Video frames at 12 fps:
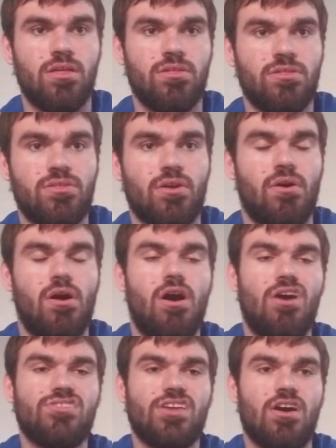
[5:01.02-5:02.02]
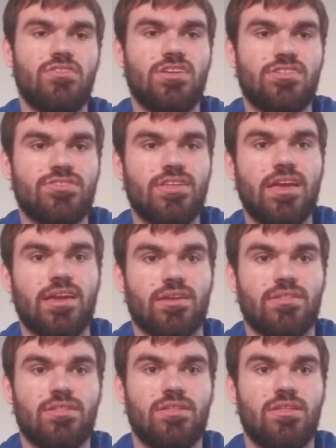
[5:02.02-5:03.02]
So all these
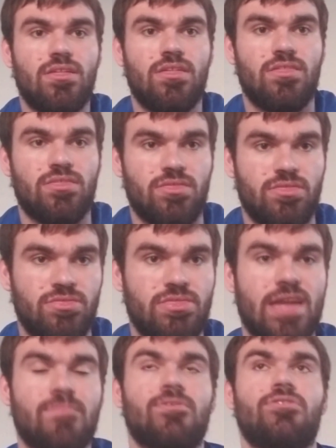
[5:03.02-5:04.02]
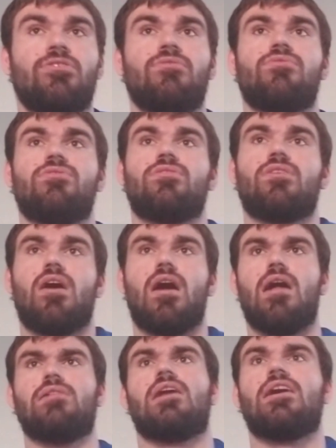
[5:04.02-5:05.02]
things, they produce
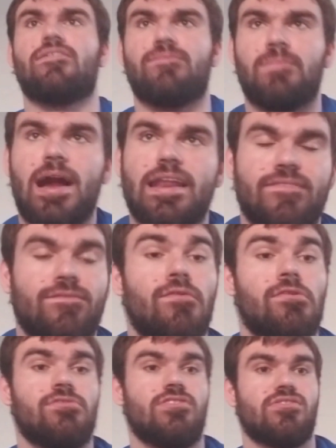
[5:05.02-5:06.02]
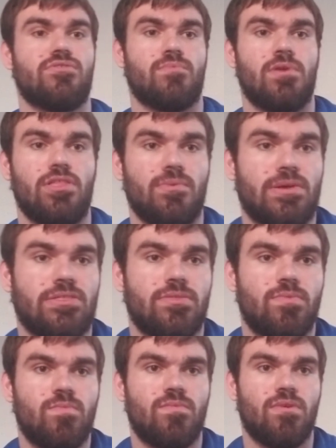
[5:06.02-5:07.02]
a lot of body force is really what
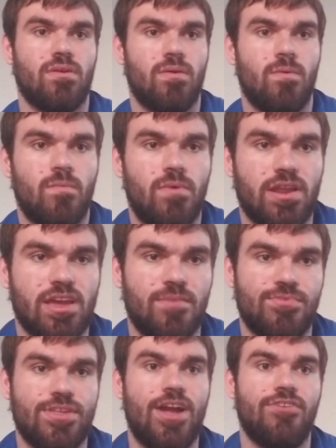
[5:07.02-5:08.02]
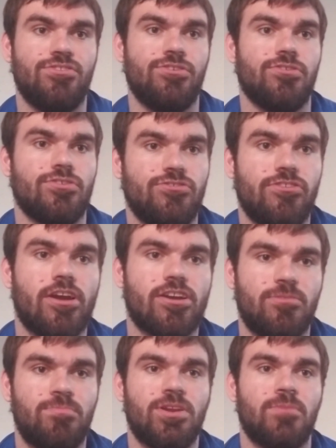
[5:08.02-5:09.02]
it comes down to. Because you're not
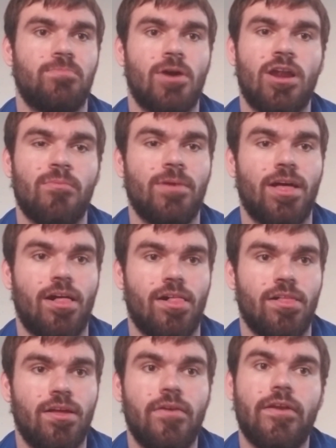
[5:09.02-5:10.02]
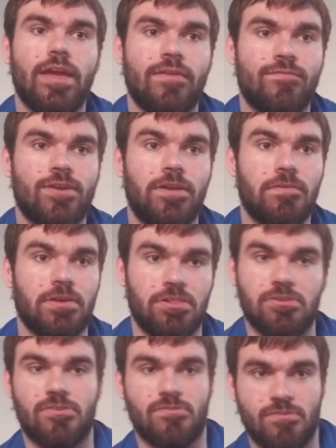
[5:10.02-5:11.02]
gonna put a barbell in front of a
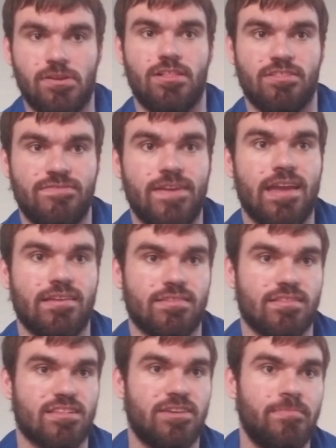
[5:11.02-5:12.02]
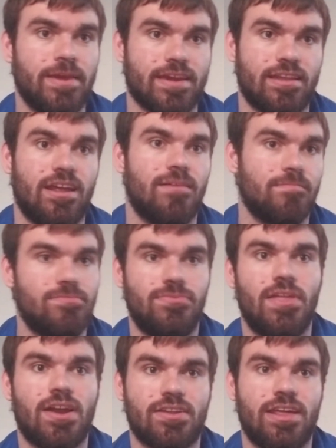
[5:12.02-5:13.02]
gorilla's face and it's gonna pick it up.
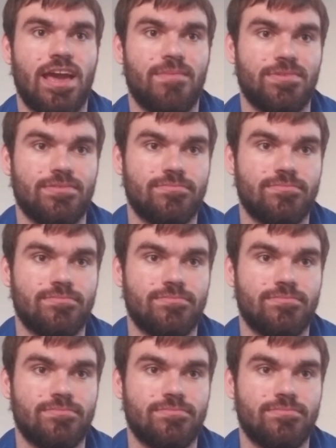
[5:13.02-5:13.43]
Not gonna happen.